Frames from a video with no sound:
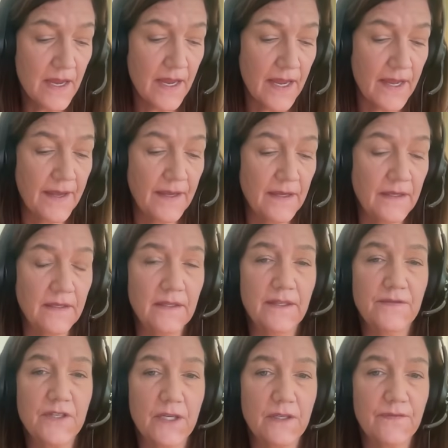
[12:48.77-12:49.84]
and
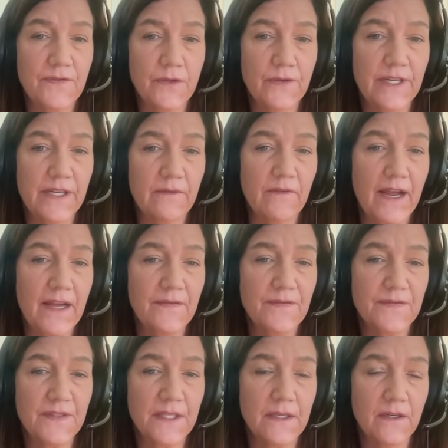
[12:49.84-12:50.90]
lived on a floating raft